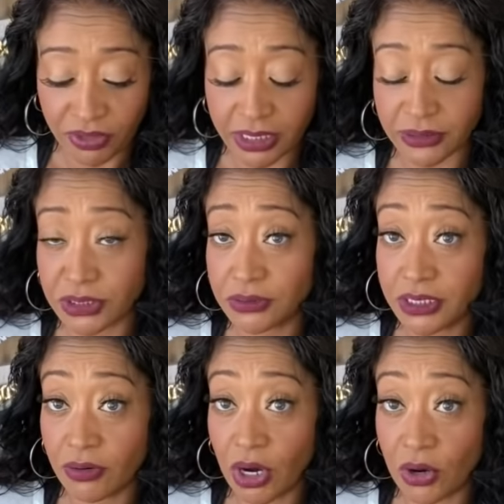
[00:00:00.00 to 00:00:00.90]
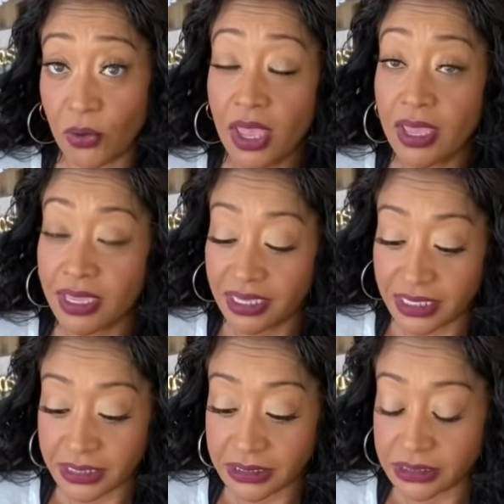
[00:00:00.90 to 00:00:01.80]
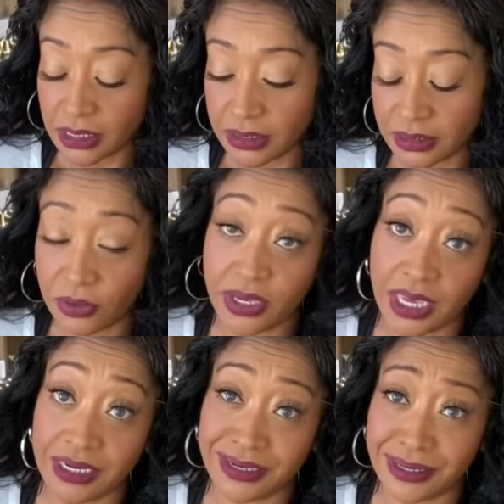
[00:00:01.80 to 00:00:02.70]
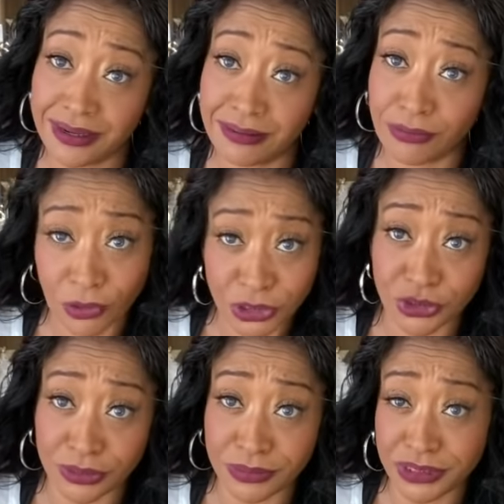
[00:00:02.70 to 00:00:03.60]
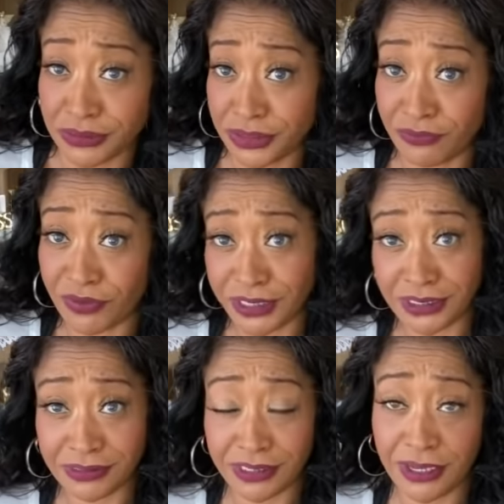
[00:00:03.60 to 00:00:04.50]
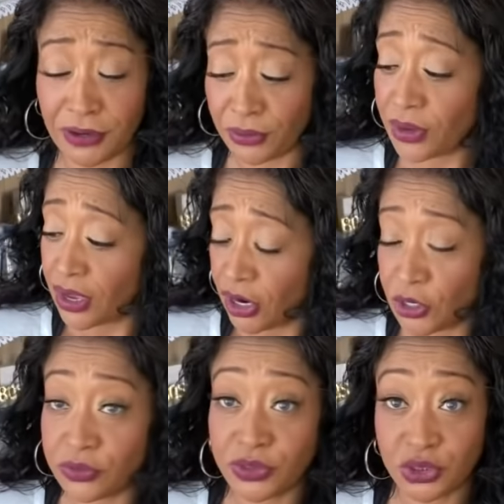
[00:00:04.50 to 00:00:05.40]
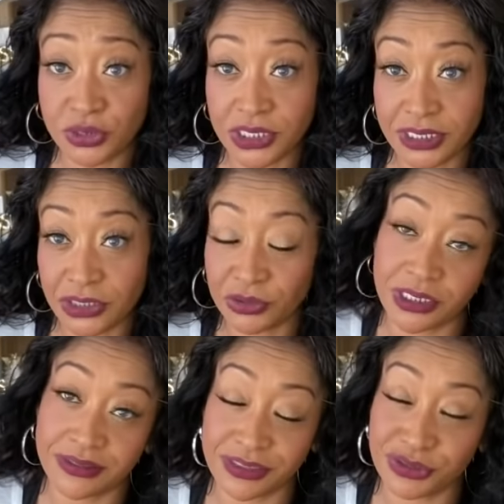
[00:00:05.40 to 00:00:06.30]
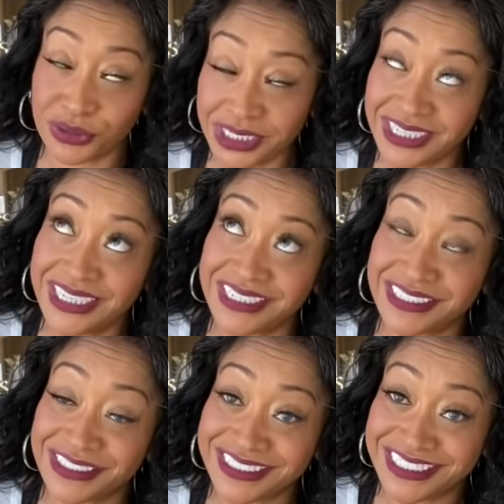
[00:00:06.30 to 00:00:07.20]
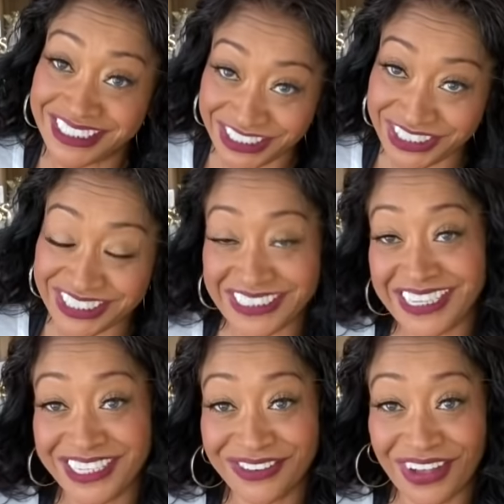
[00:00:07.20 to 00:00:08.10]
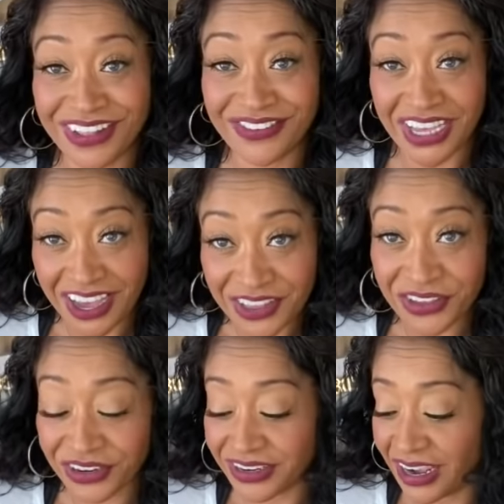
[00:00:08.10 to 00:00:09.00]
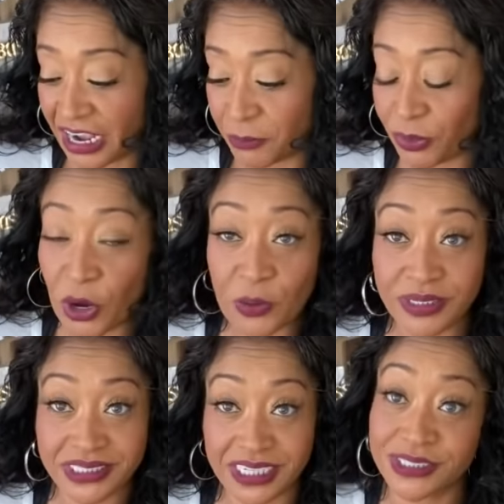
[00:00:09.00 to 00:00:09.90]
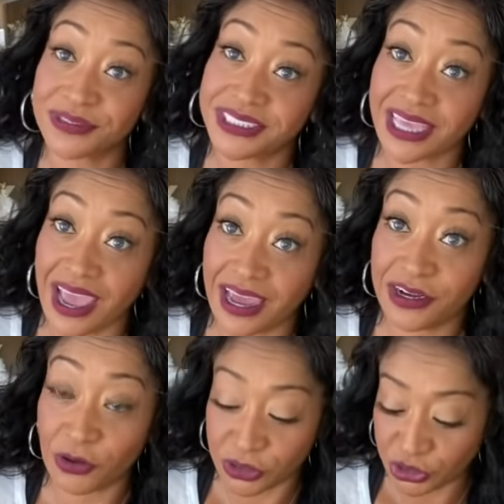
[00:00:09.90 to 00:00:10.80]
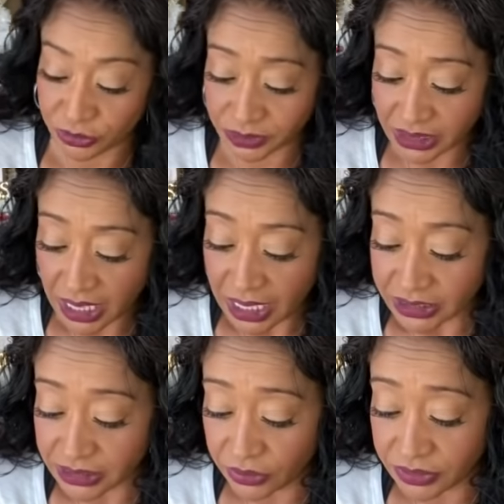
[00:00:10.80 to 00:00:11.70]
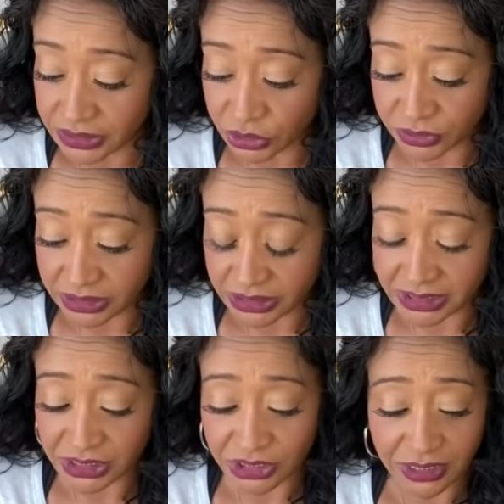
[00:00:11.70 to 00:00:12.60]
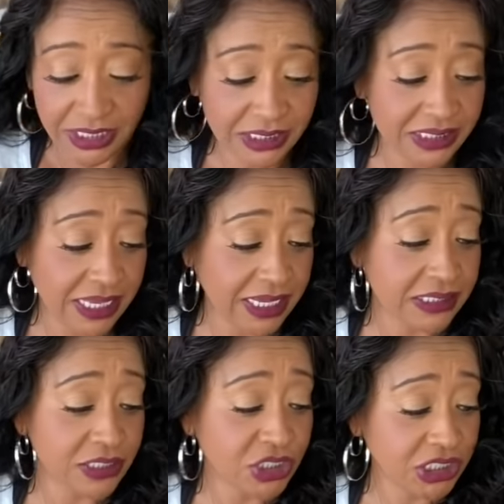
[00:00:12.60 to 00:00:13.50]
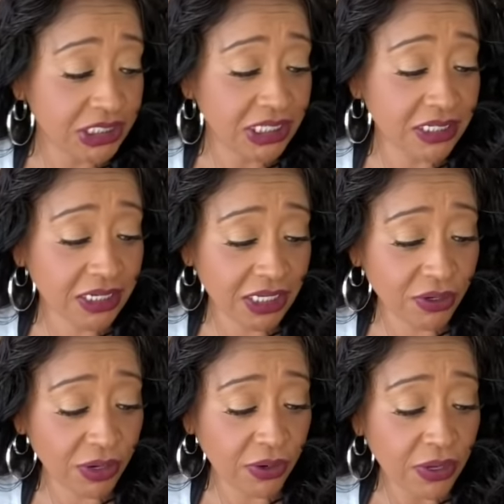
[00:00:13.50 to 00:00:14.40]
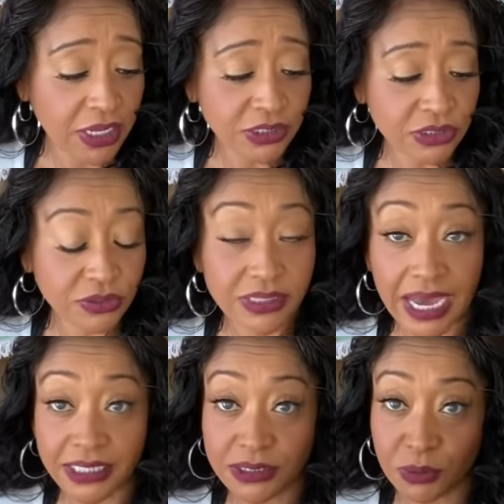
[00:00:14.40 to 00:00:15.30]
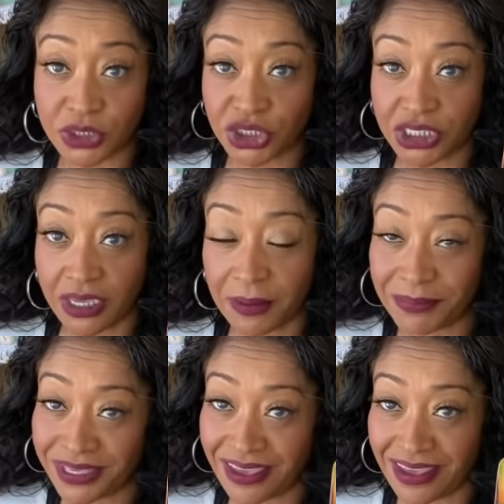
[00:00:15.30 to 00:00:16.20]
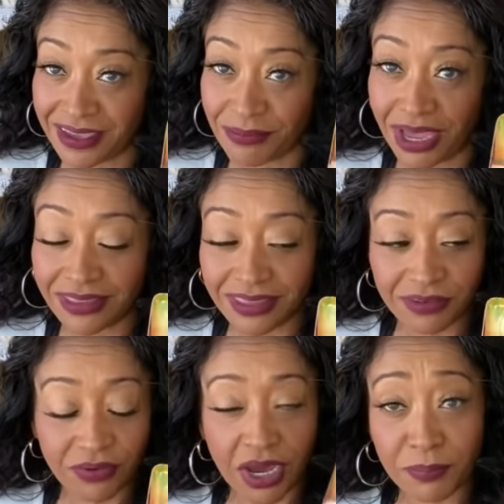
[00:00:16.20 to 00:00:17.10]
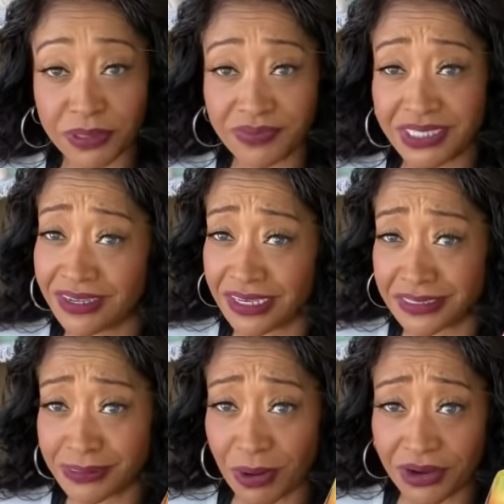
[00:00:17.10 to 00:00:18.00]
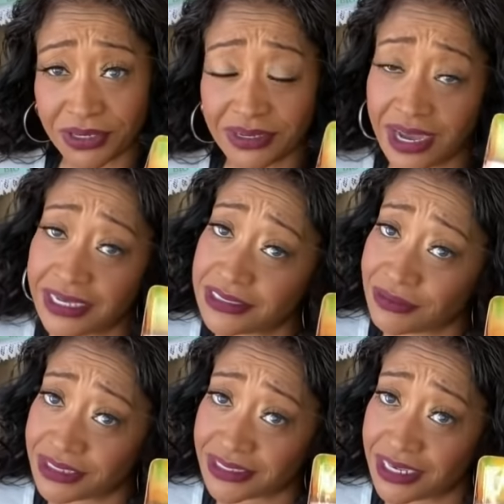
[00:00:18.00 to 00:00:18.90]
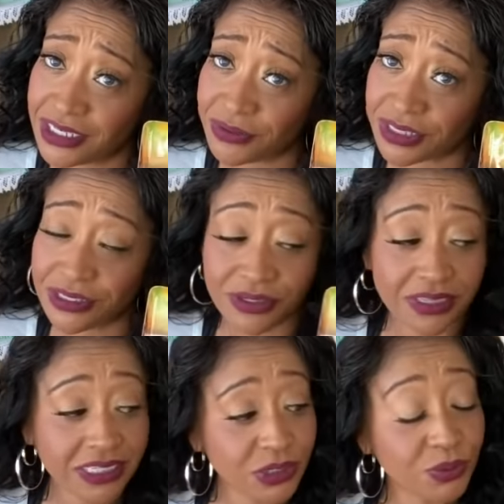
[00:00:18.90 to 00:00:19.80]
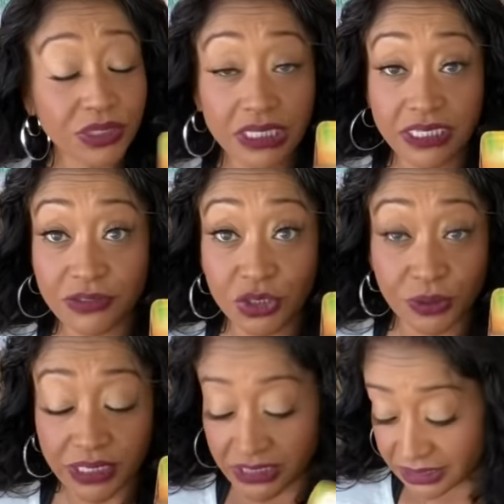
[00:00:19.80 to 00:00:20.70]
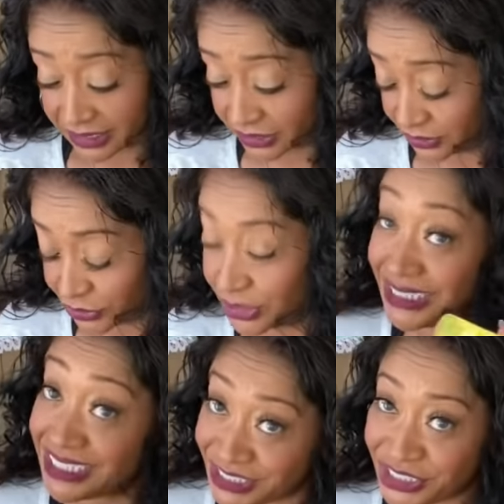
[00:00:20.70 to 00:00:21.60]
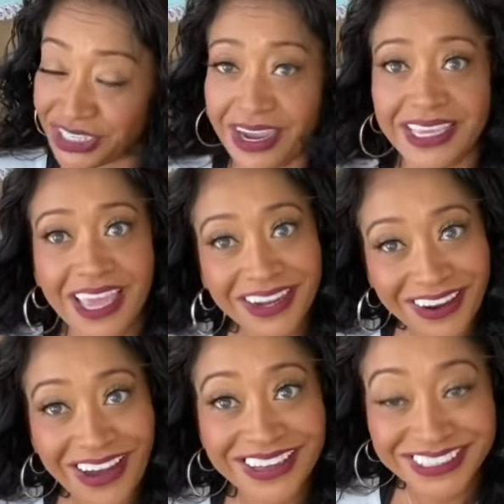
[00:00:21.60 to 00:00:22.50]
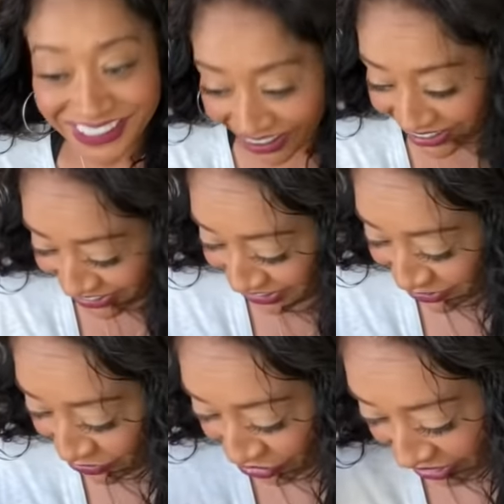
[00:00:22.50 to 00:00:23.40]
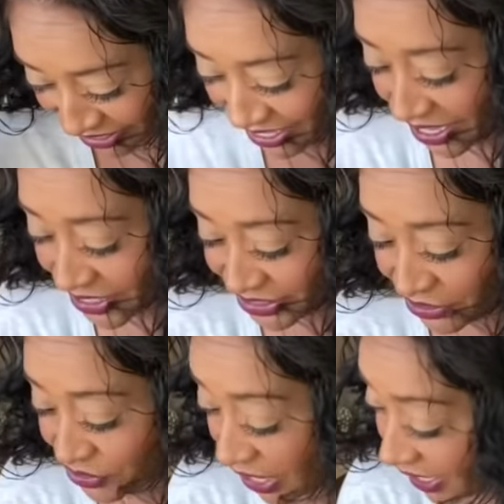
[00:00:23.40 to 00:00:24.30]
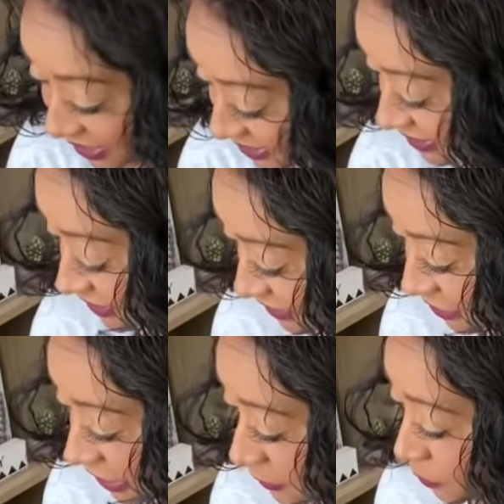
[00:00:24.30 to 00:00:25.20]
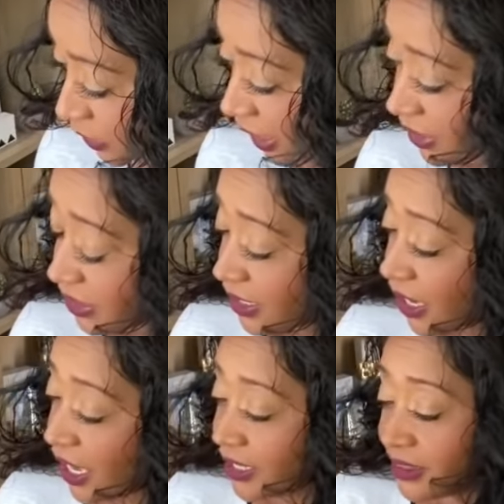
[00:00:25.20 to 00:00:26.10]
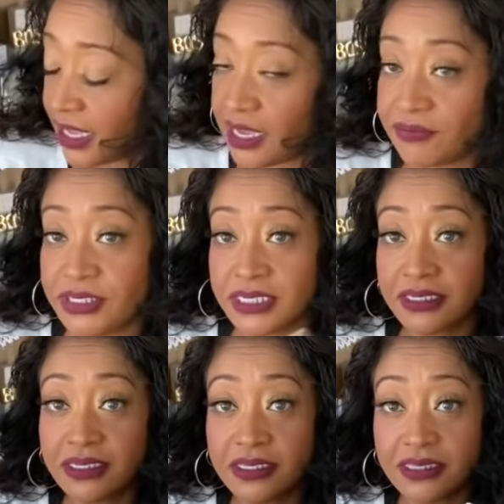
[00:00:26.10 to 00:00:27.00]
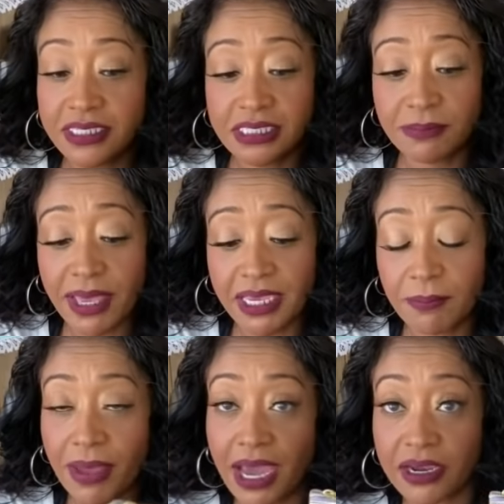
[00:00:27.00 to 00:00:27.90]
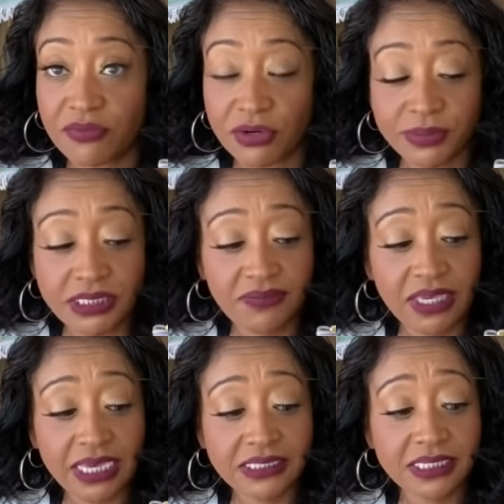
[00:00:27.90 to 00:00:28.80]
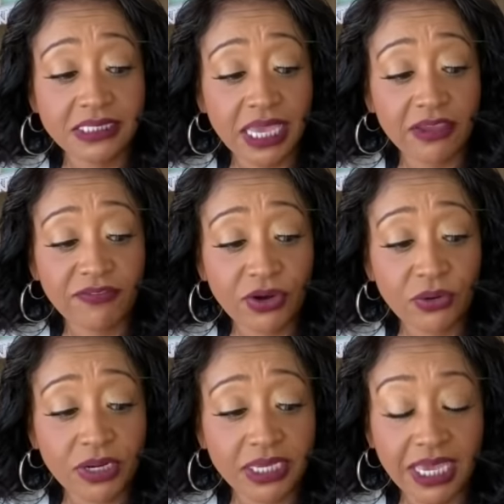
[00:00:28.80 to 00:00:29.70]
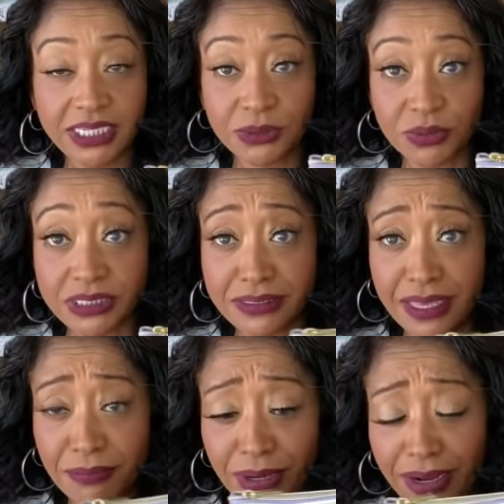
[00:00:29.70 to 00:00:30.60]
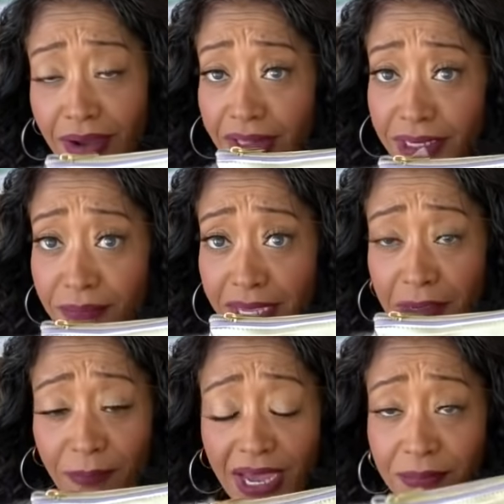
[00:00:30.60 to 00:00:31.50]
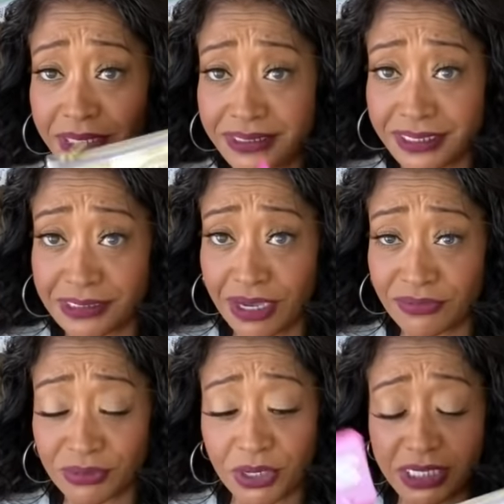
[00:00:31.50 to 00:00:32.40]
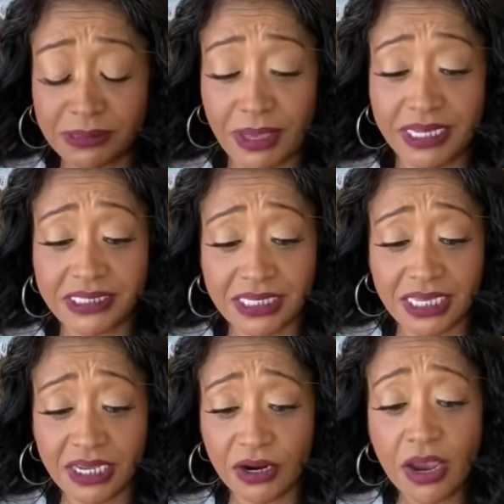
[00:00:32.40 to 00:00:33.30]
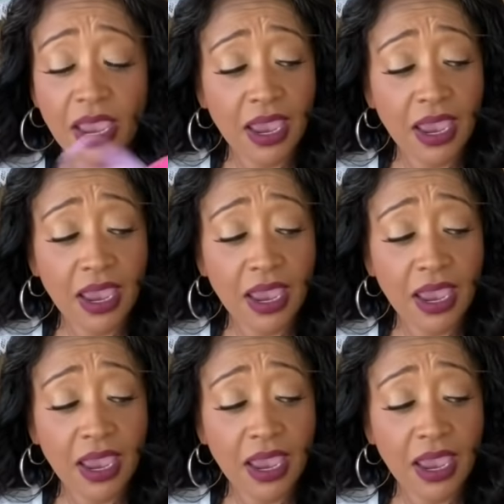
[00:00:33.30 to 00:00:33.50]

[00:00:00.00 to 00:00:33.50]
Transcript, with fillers: Now, Studio O is located in Nordstrom's. So you can find Studio O's trinket, trinket dishes as well as other um, home accessories at Nordstrom's. So this trinket dish is says she needed a hero, so that's what she became. I love uplifting and inspiring you guys, so I decided to include this really cute trinket dish. dish. I cannot talk this morning. So that is included. And then I loved this makeup bag from CVS. It's a phone case wristlet, but I call it a makeup bag because I do have some cosmetics in here.